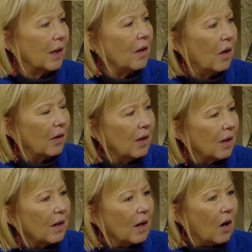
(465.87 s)
that our
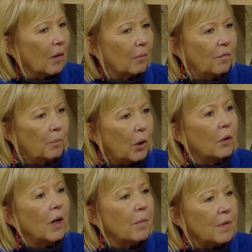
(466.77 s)

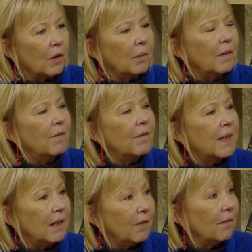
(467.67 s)
programs that are
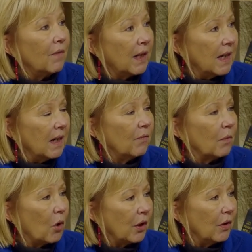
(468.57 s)
receiving funding
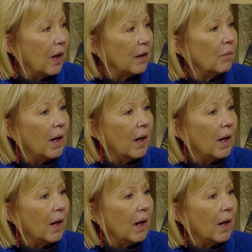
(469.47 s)
from our United